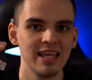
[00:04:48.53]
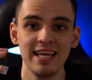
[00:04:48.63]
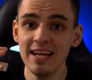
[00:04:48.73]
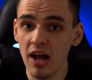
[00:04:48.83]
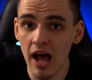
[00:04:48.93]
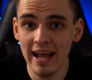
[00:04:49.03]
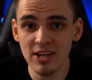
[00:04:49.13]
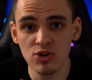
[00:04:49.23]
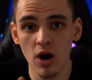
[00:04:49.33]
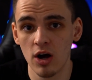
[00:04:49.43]
get an
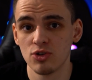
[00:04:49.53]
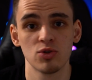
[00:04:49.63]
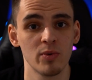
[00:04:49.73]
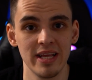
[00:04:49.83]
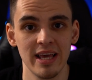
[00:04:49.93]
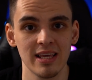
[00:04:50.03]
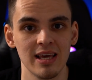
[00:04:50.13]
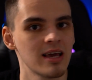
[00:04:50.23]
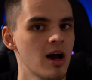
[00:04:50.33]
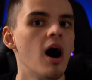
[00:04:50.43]
extra 128
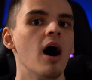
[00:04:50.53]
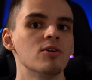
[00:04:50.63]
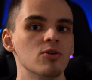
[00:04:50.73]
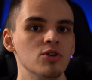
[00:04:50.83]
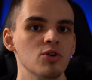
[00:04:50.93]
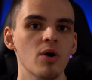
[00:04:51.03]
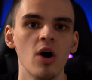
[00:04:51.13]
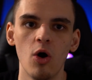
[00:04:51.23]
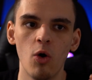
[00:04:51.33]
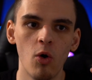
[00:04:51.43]
gig card on you,
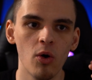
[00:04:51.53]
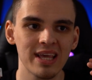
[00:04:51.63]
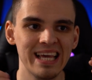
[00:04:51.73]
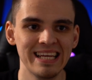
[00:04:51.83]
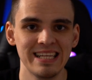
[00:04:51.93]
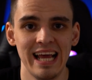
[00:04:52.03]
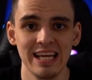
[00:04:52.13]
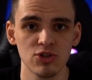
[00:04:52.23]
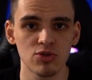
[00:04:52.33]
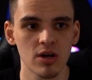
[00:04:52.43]
or get
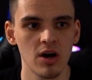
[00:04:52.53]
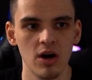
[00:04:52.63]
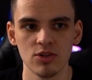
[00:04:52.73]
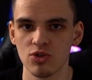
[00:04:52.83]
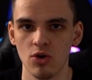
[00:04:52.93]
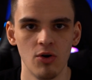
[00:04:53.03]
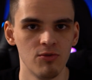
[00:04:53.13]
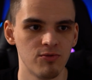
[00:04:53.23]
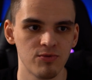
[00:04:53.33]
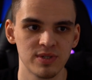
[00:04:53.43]
extra cards
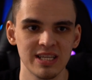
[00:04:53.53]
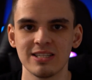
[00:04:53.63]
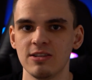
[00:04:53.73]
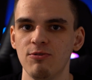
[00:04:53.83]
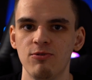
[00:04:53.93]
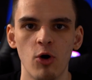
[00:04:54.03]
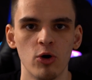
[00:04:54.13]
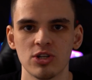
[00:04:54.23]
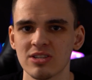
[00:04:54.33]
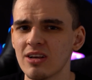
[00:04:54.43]
of
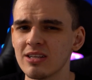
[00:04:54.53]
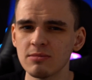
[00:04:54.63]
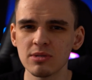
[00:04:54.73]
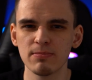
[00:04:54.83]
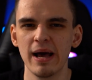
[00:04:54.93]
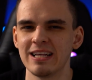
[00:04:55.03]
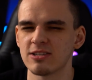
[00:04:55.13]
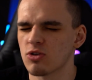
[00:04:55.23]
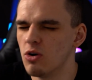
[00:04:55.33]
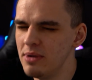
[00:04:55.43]
64, just like some spares,
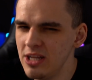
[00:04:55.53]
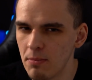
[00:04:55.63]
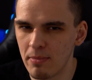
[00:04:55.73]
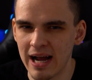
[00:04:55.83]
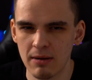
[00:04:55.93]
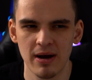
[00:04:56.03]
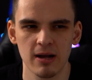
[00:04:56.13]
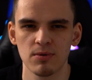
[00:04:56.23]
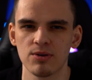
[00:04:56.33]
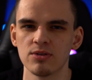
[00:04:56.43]
throw them in your
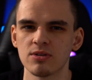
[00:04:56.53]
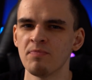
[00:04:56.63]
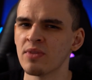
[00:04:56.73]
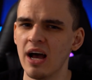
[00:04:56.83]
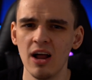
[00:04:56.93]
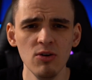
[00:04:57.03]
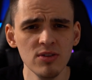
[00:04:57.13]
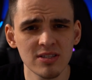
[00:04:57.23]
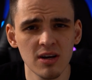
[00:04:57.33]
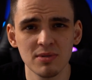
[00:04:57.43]
backpack, because a lot
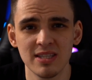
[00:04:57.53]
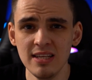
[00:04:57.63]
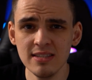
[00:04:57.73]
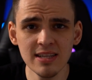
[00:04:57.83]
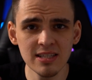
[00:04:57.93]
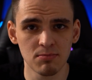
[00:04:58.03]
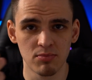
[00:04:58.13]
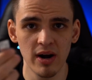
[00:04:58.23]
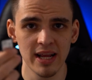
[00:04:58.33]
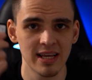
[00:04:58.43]
of the times these things
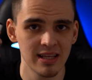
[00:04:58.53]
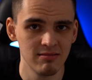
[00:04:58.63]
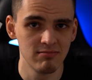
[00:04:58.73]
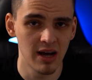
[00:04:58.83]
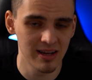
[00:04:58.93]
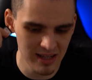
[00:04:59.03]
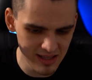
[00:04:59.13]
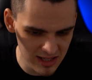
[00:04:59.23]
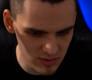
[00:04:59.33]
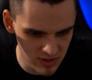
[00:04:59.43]
break, and I think
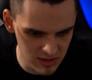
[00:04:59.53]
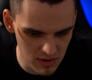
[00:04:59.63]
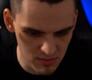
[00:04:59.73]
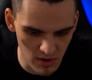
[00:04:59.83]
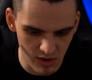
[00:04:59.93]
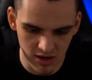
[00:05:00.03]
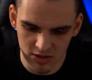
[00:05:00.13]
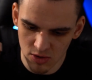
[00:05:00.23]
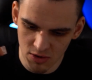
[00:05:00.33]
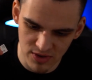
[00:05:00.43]
this one's a bit broken. I
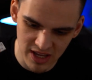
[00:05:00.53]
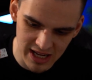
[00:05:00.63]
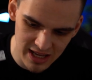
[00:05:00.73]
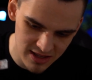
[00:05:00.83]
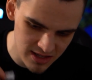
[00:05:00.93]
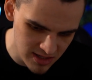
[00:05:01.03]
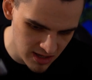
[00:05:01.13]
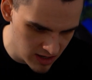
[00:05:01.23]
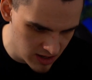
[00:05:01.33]
don't know if you can hear this.